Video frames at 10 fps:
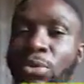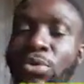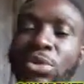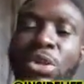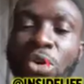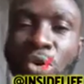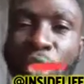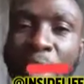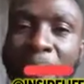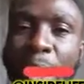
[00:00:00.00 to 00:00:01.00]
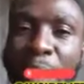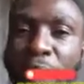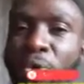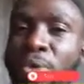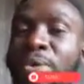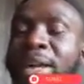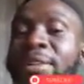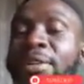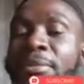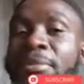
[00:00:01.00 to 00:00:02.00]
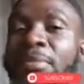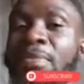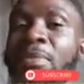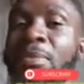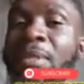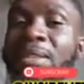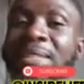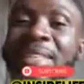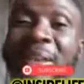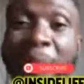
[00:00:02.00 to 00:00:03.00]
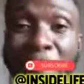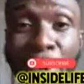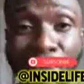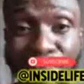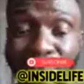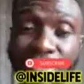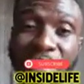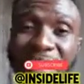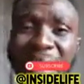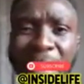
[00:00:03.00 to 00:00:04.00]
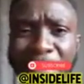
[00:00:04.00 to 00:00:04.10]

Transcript: those come away come right now. Say they bomb. The